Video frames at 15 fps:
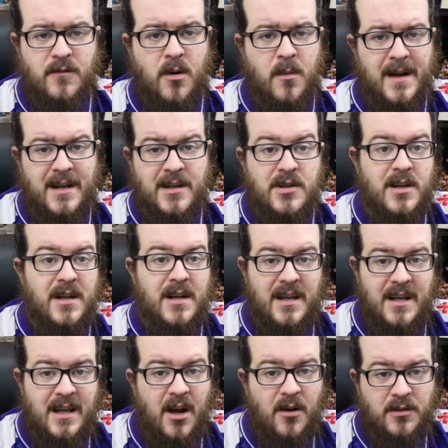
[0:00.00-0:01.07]
Manager.
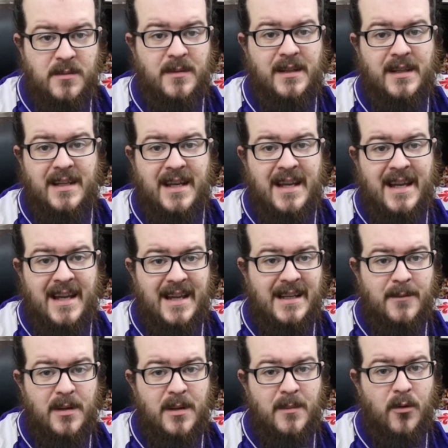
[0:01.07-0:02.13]
Ultimately, it can
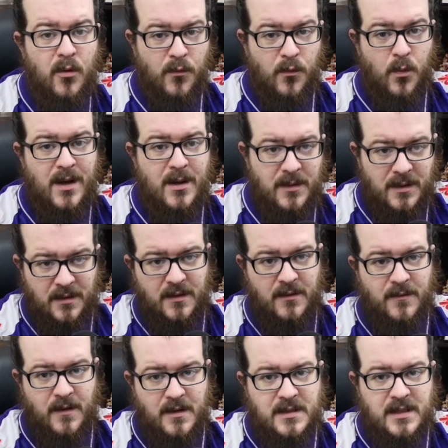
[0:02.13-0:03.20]
be a bit overwhelming the
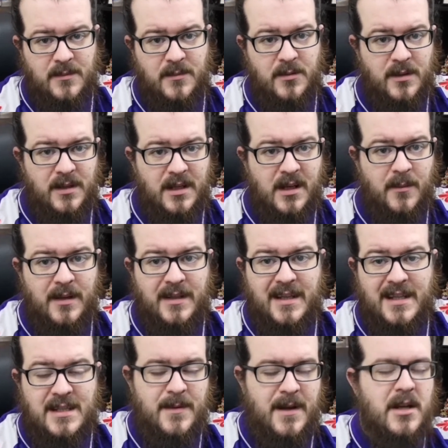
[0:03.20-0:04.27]
first time you really come into it,
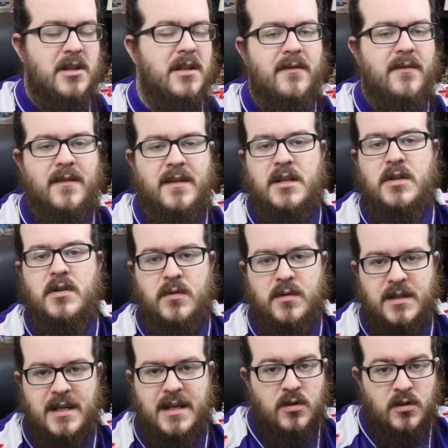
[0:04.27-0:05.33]
especially if it's a new
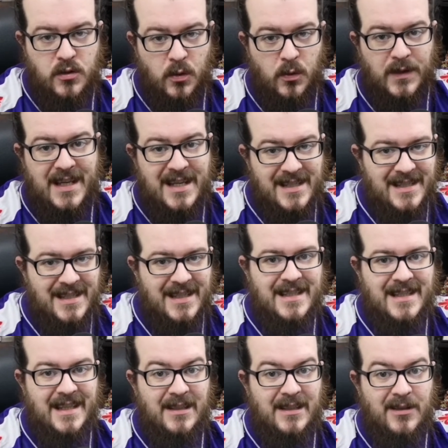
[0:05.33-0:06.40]
save. So the easiest
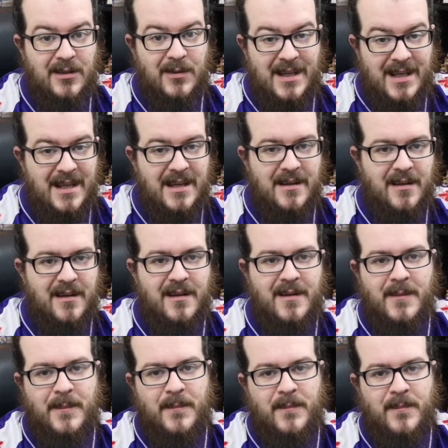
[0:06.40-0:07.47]
thing to do here
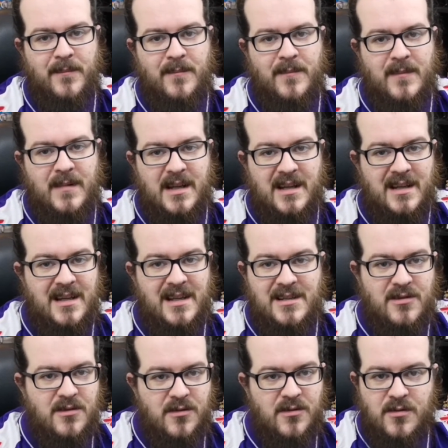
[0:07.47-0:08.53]

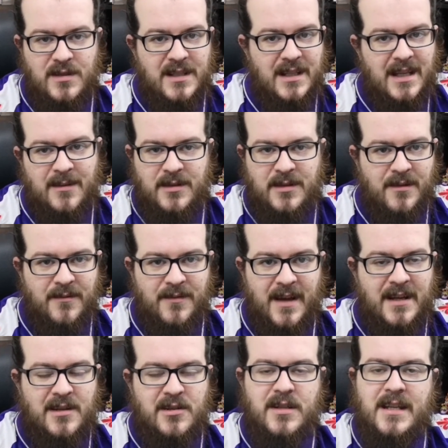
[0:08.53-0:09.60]
is use the game to your
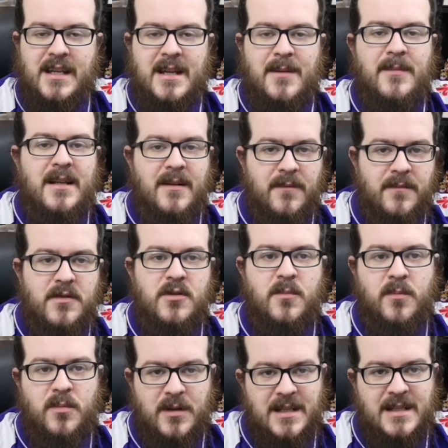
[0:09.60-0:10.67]
advantage. The game gives you
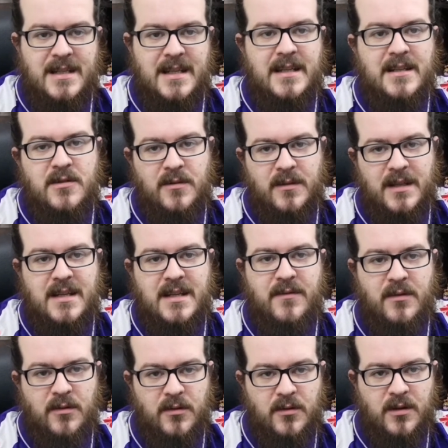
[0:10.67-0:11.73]
presets, so let's have a
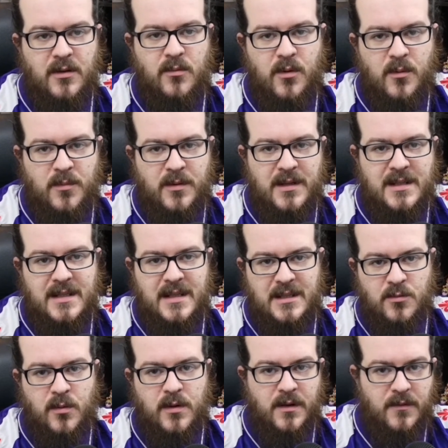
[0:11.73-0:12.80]
look at what presets
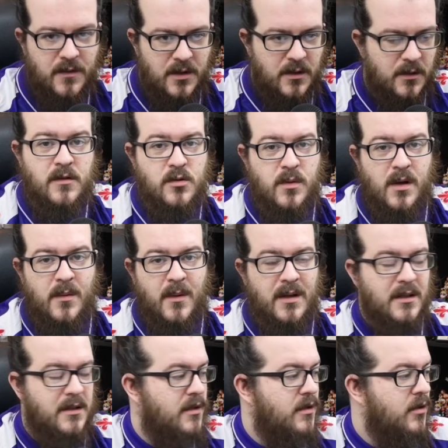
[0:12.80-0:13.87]
work for you. What you're wanting
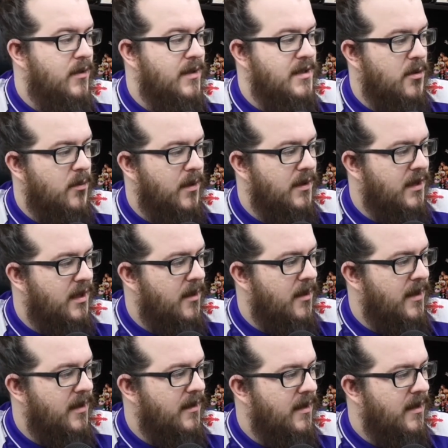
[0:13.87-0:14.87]
to do is you're wanting to come in